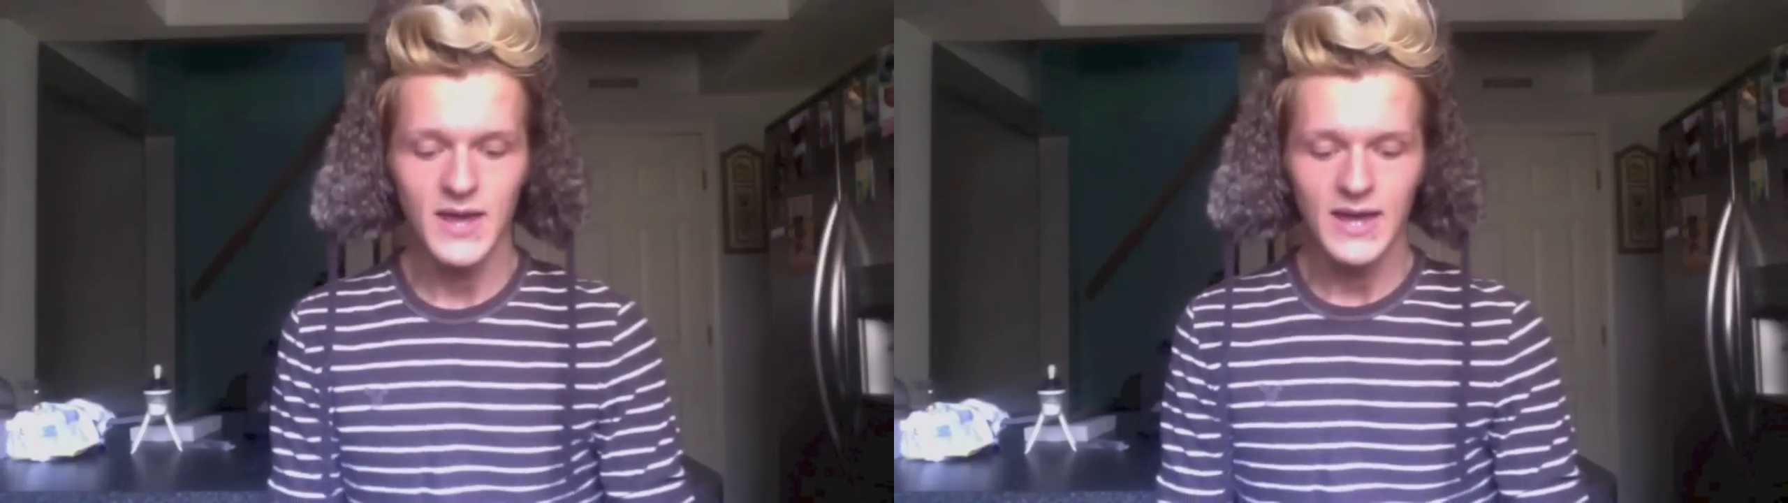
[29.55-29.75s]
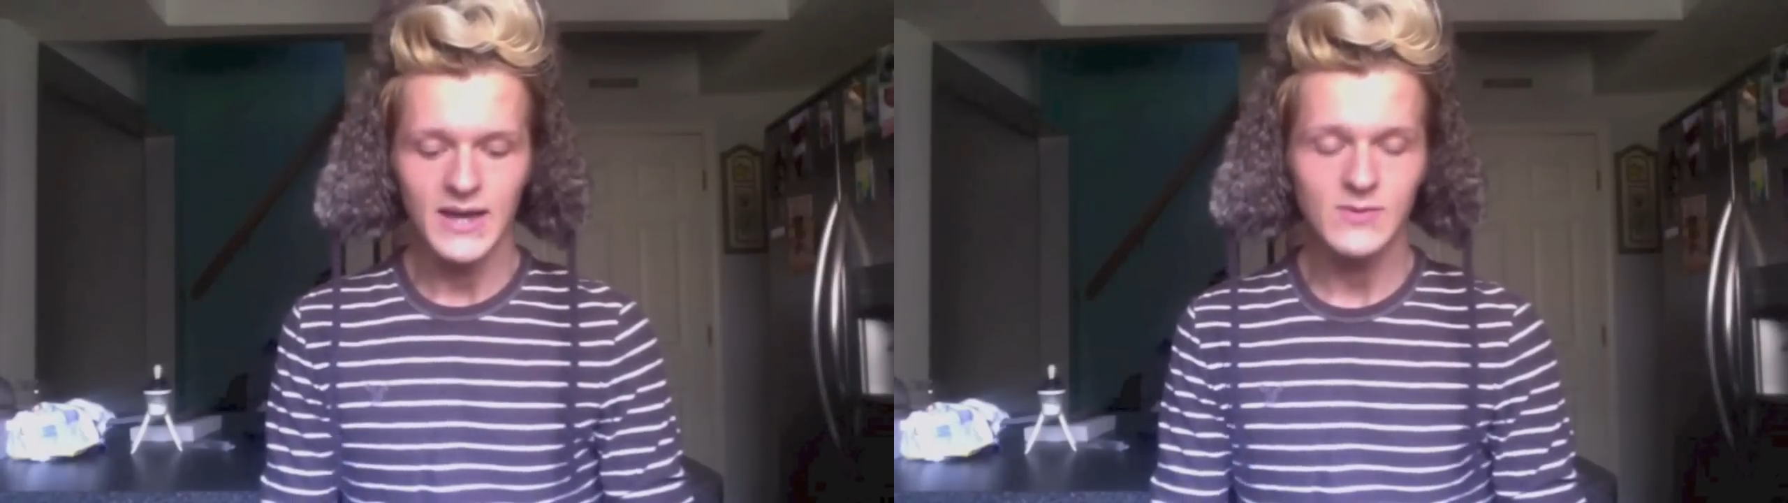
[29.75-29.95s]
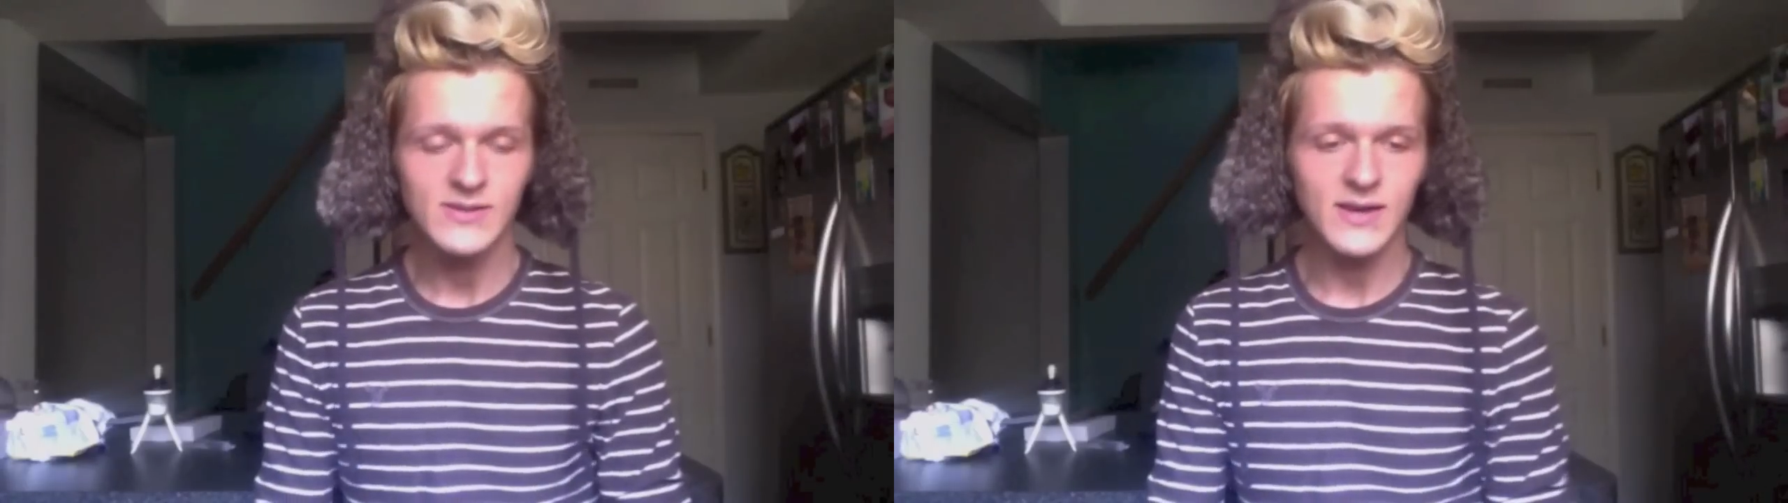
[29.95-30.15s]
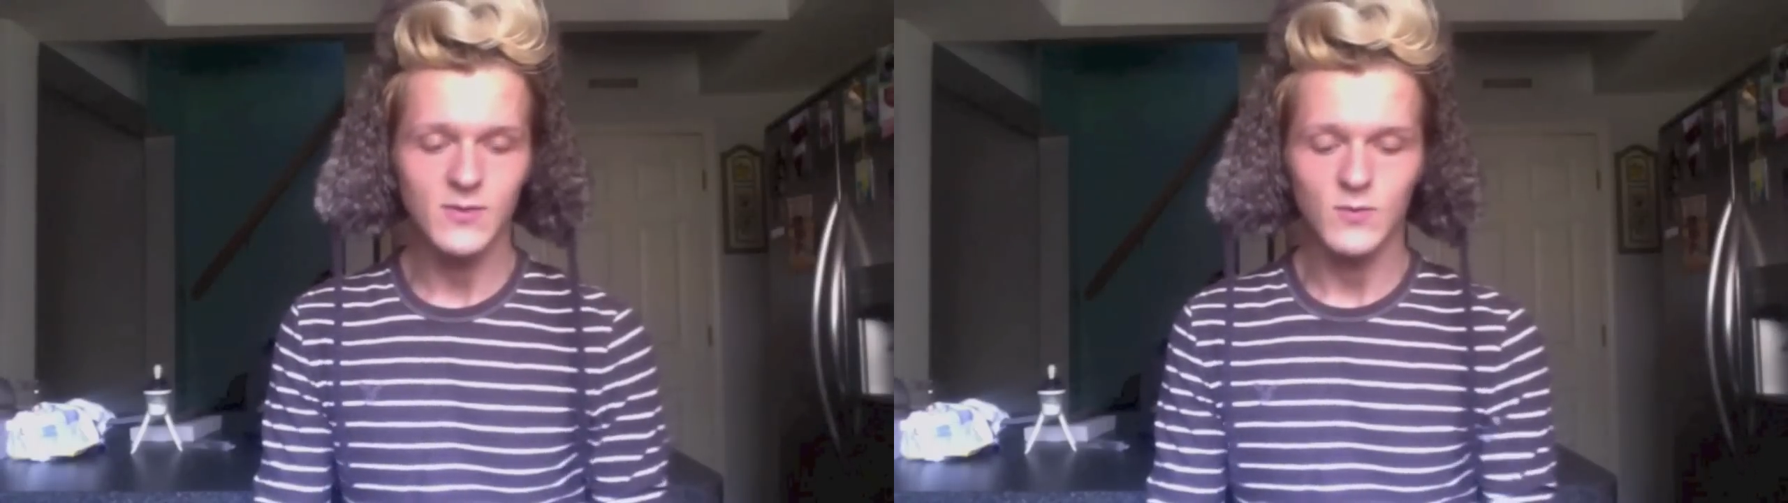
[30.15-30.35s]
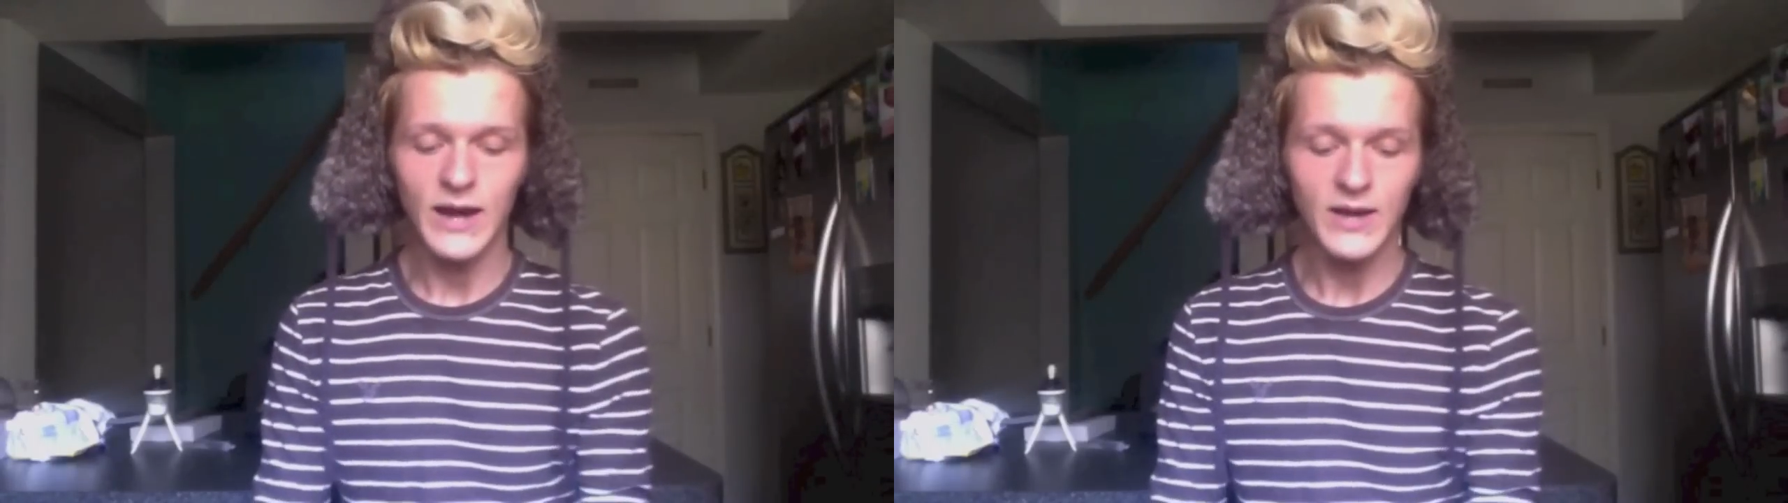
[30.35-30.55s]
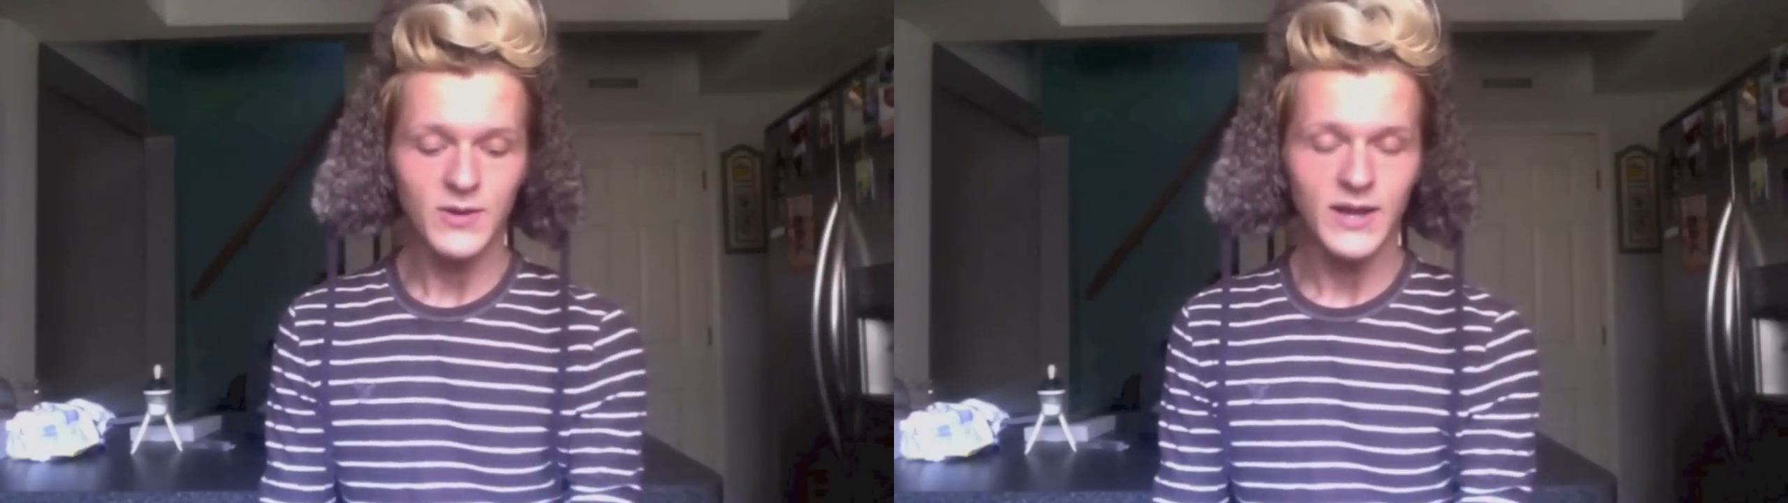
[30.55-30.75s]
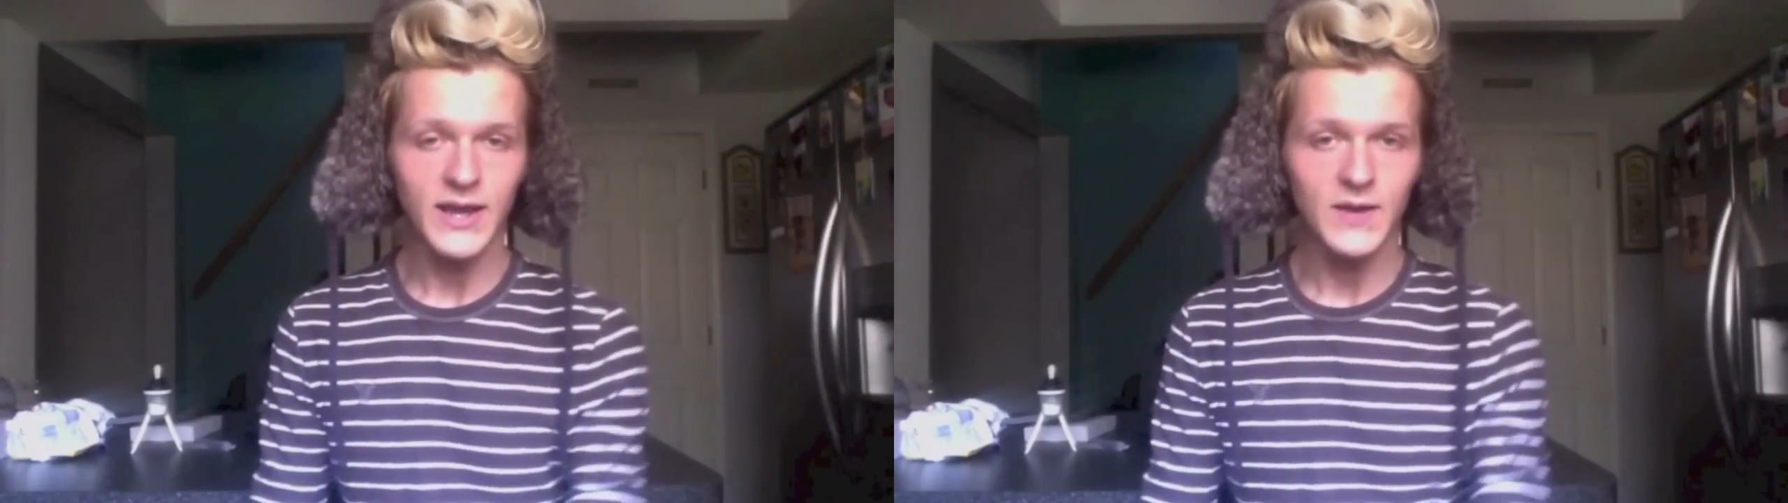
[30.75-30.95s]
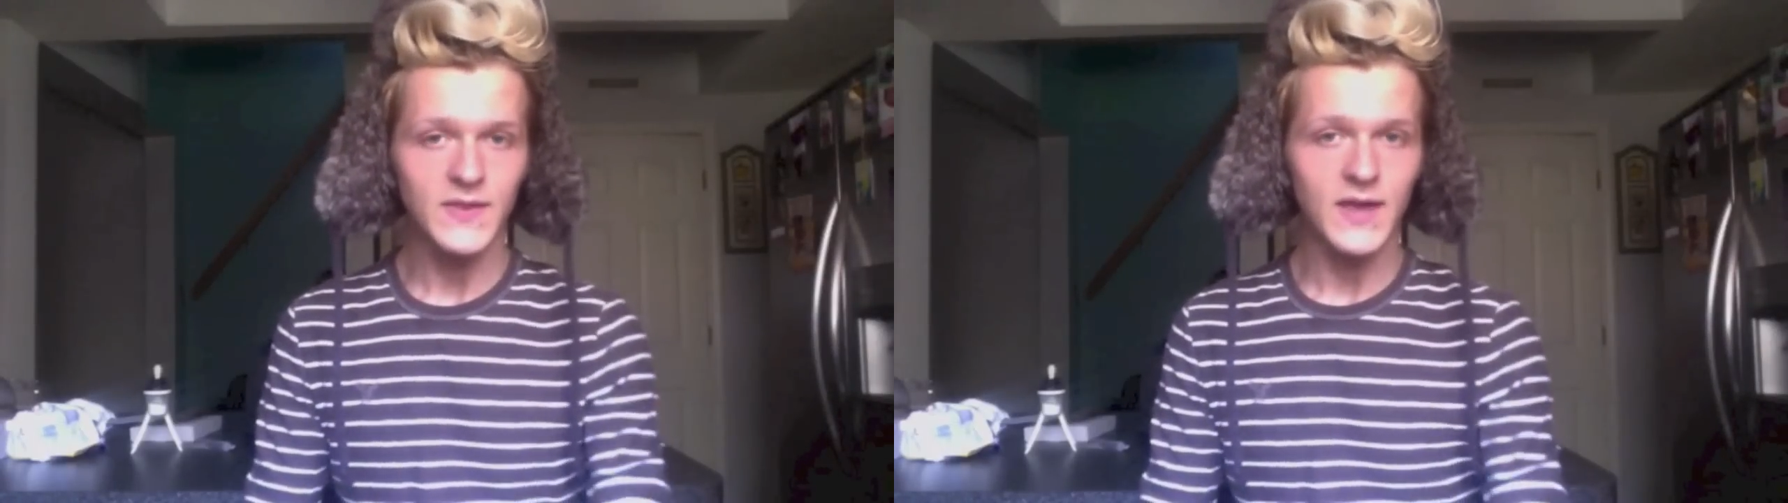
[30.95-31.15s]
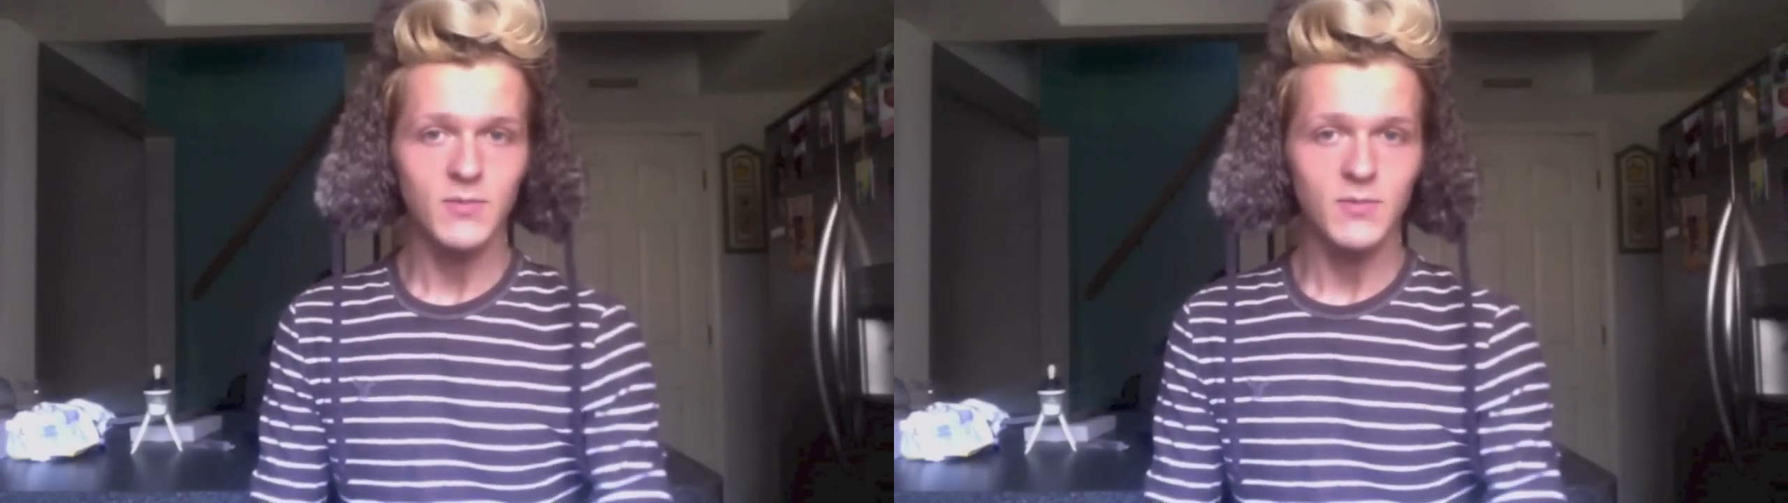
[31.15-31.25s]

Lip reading: And he was like, why do you want to hang out with gay